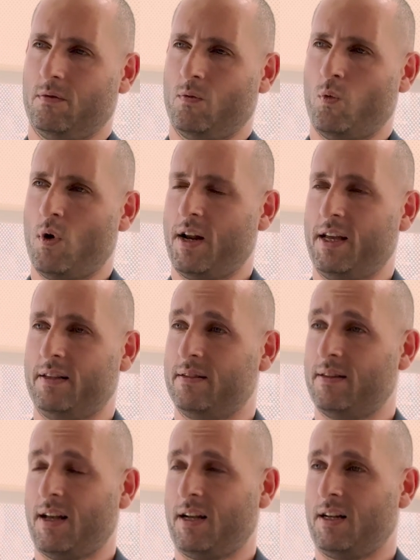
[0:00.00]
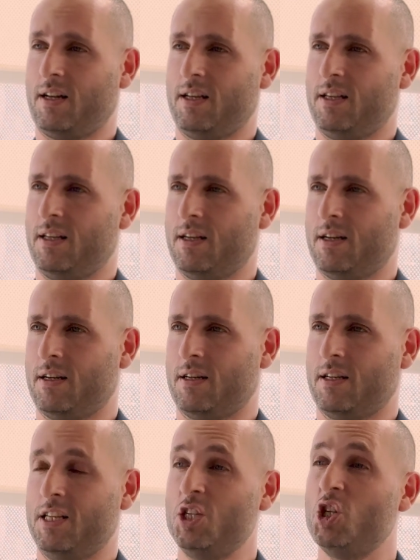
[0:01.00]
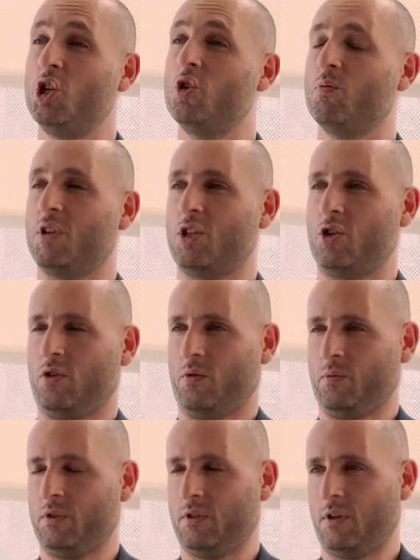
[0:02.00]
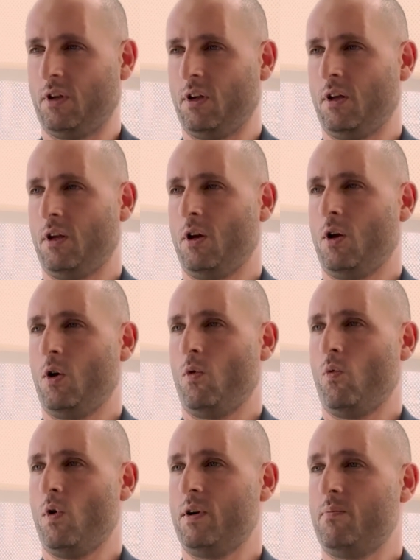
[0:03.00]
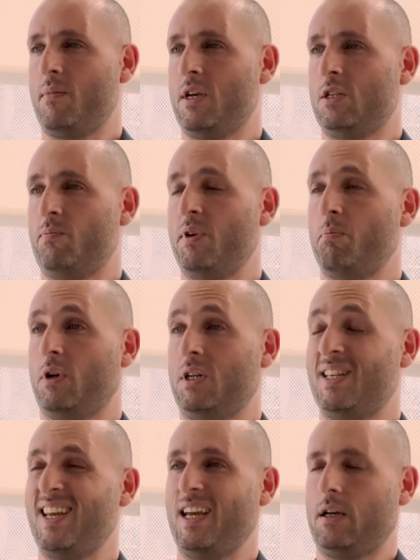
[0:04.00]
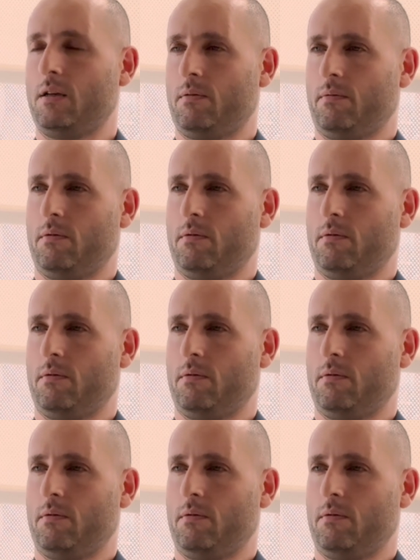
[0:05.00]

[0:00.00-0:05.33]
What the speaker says: what exactly, in human terms, what makes people tick.